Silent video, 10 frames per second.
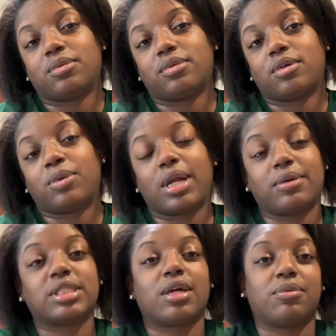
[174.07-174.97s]
what I
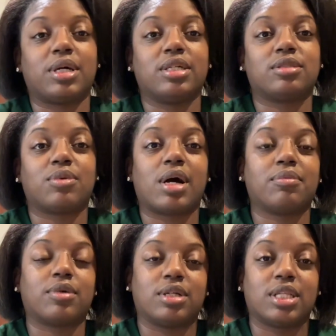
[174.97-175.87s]
was saying was why
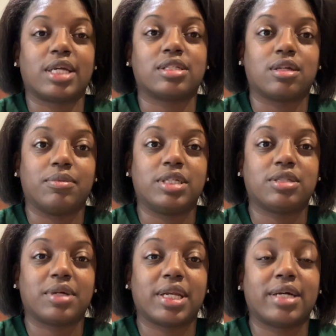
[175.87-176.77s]
I'm to like so much
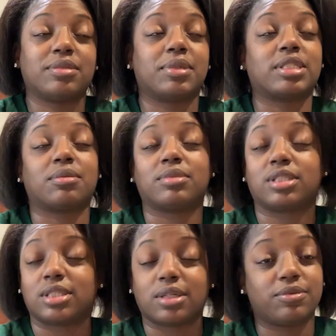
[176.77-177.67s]
right now is because I'm
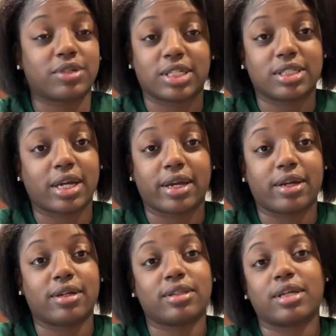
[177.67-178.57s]
so freaking
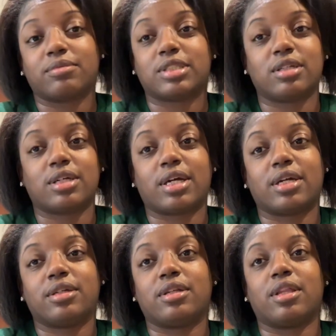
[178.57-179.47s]
tired. Like I'm so
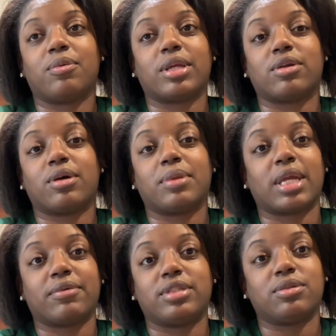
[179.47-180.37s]
tired. You know, they wake you up like
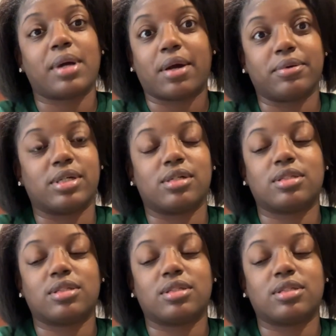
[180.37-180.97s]
every two hours,